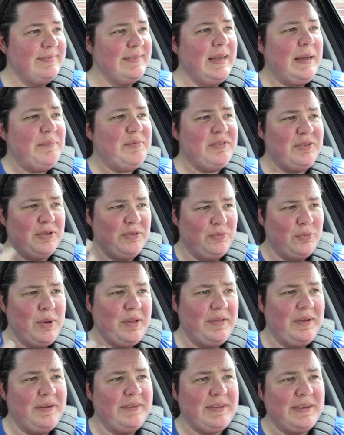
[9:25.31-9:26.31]
I'm still
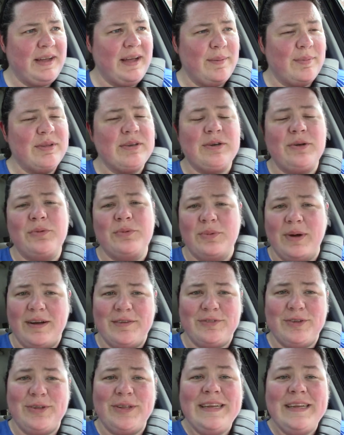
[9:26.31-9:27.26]
dwelling on the guy with the cold waffle.